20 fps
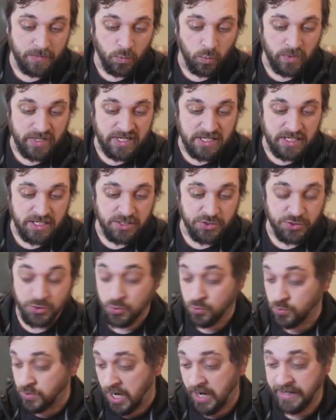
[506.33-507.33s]
we
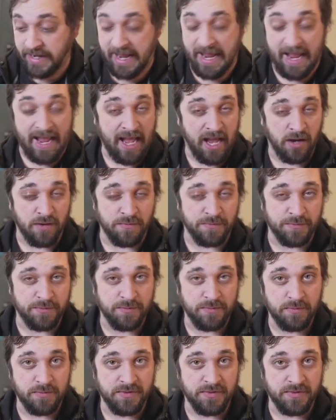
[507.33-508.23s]
do not have